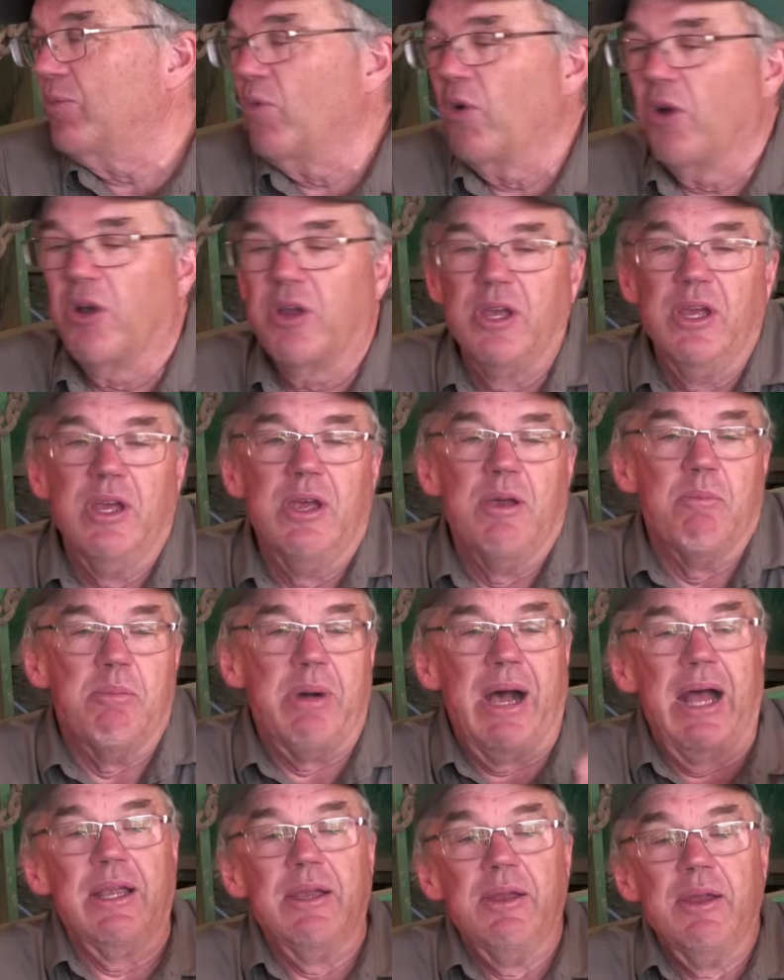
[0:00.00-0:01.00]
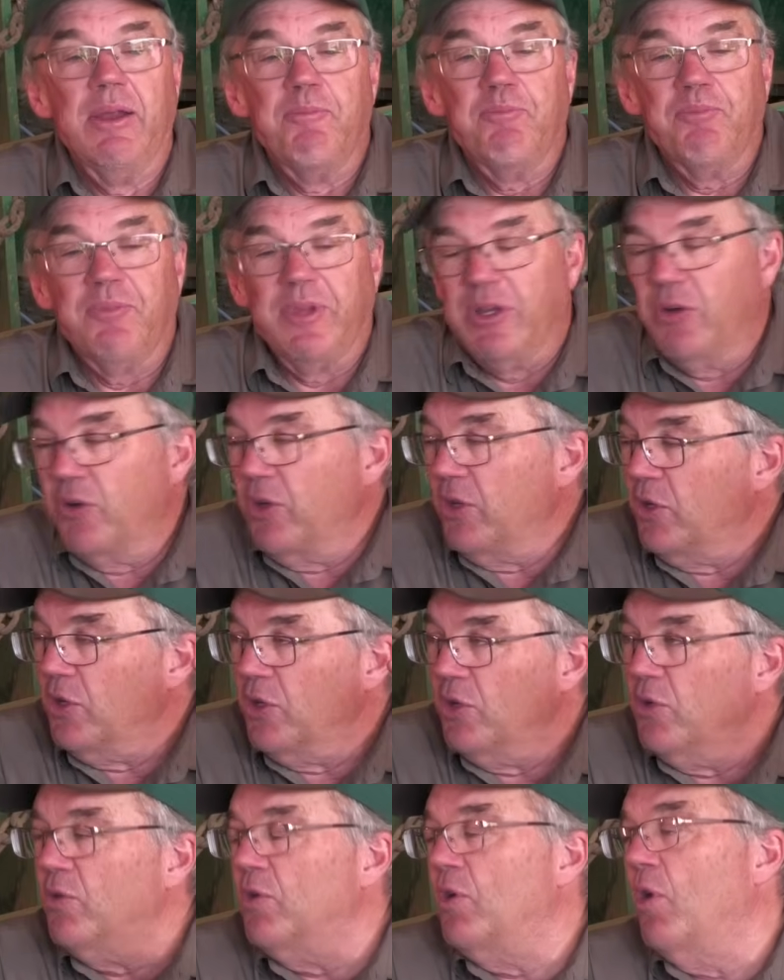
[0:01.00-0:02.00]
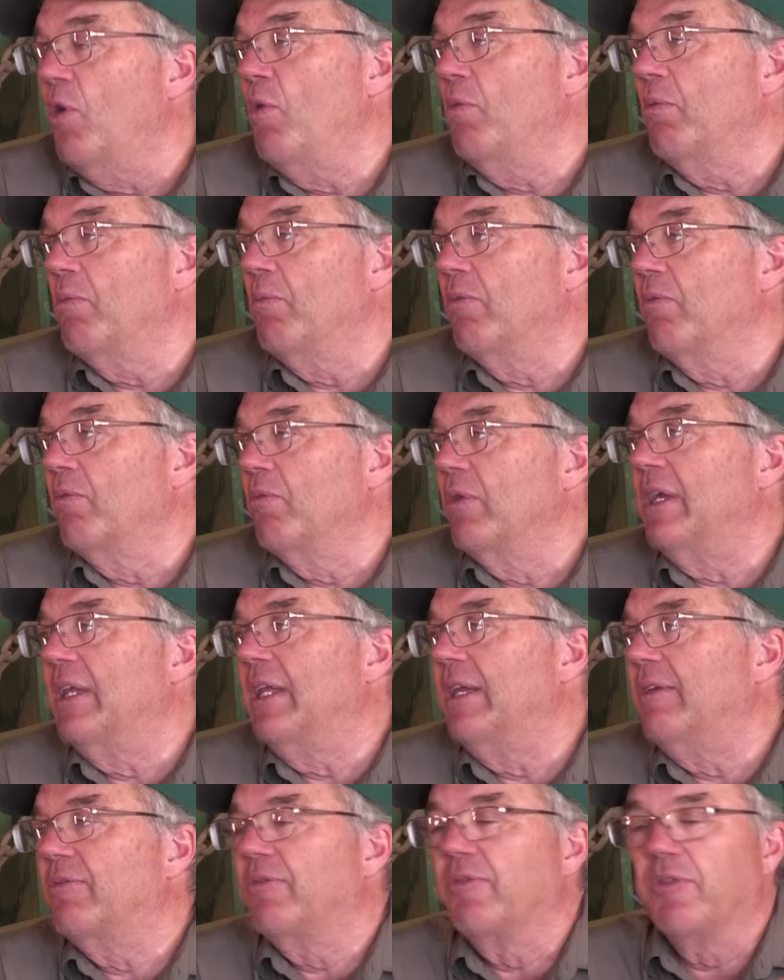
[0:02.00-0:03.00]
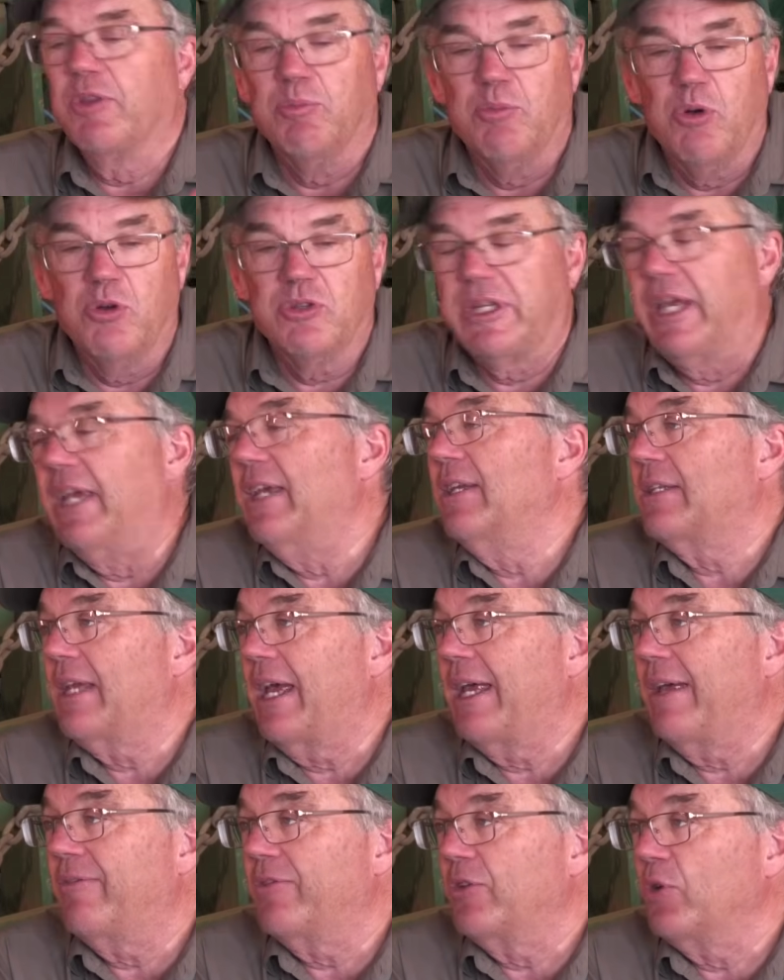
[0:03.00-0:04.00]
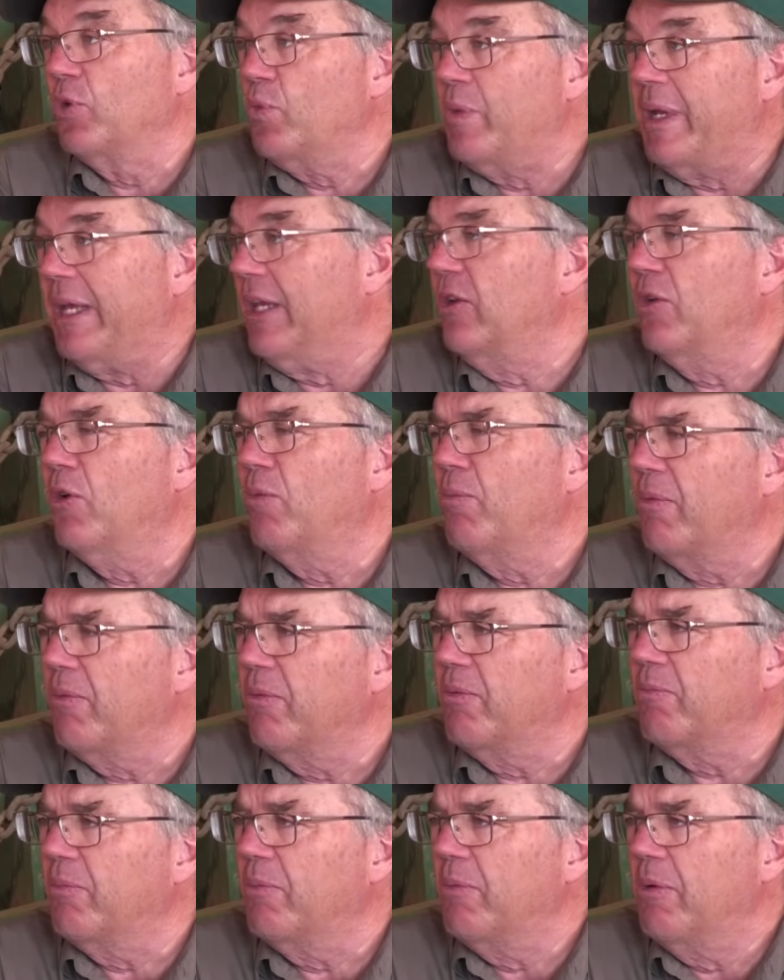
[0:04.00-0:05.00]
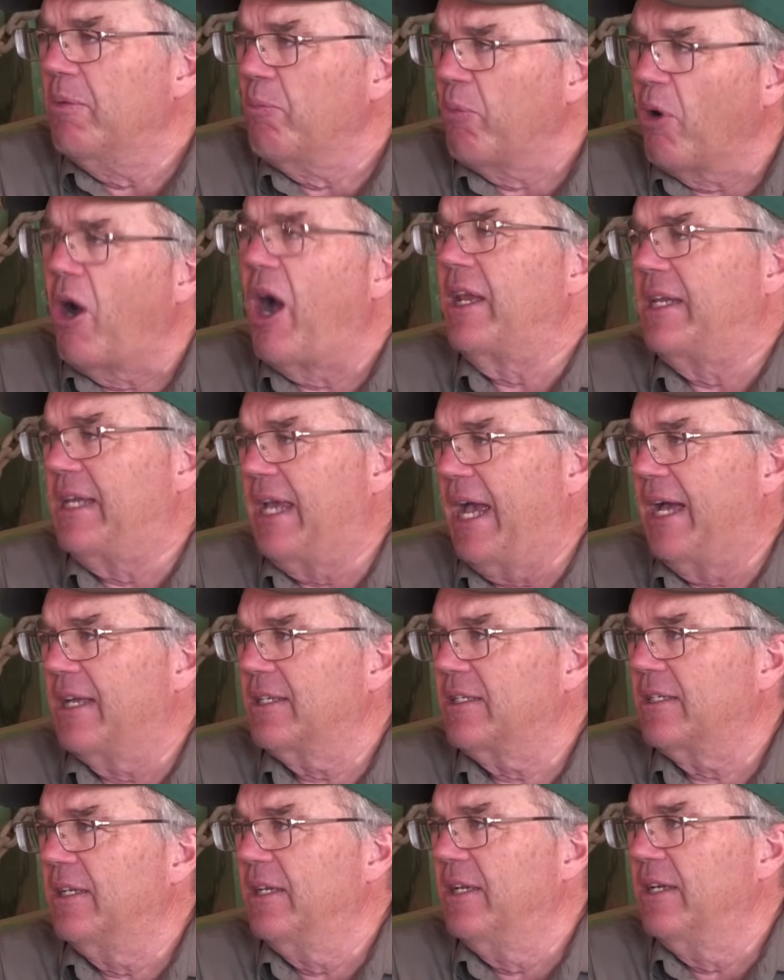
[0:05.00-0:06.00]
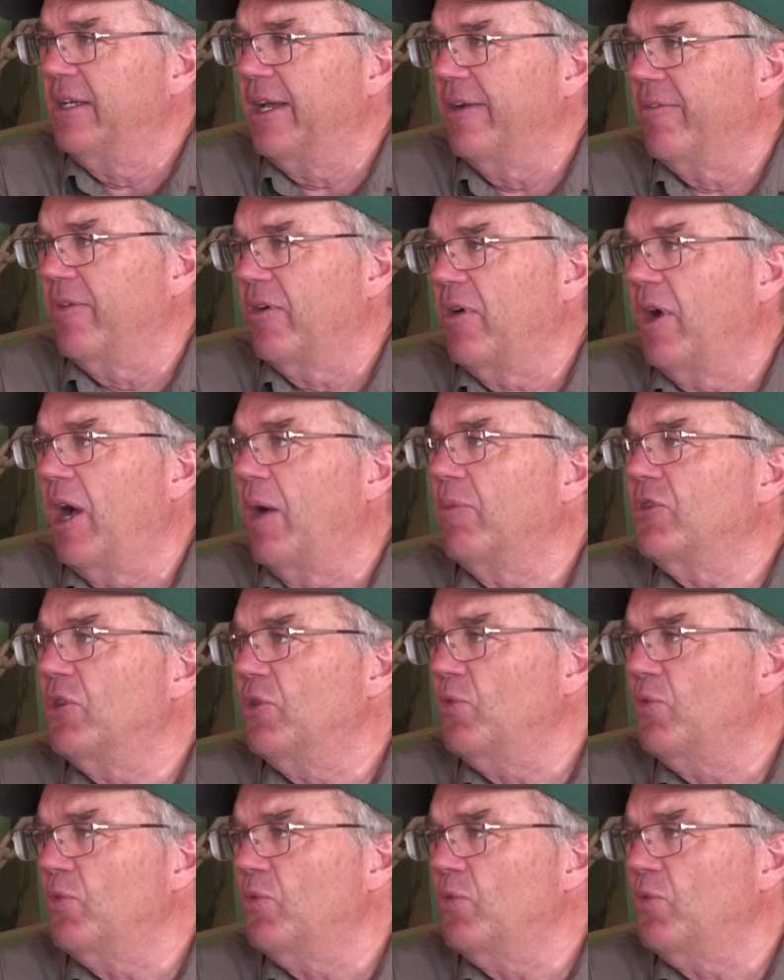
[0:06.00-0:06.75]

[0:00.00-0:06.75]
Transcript: work, but you don't really, for the most case, after wheat, you don't broadcast cover crops.